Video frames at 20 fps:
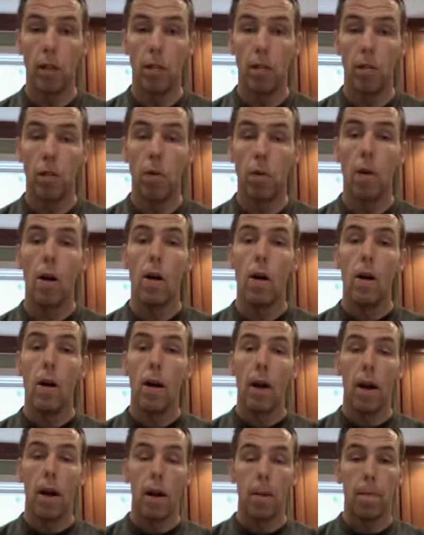So
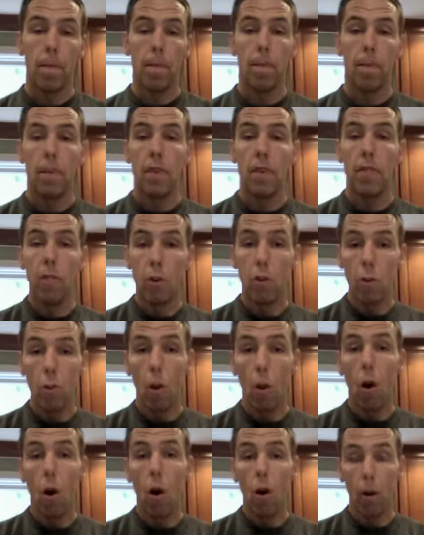if
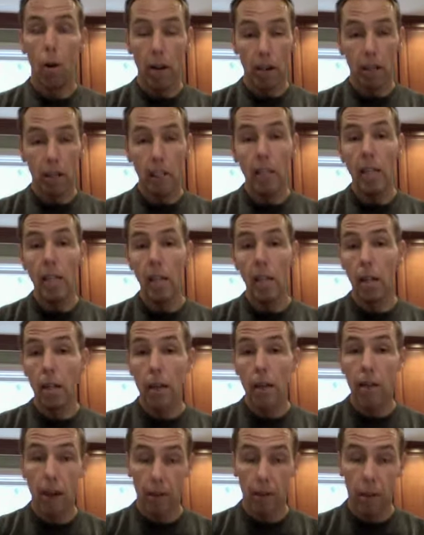you are indeed
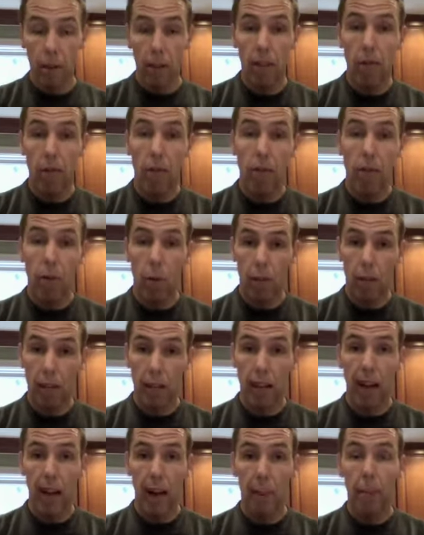have a level 4
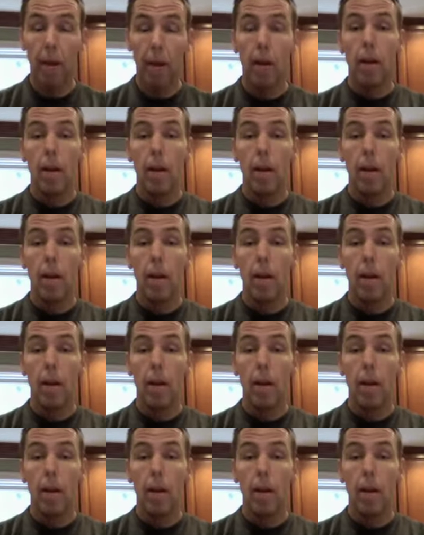gap,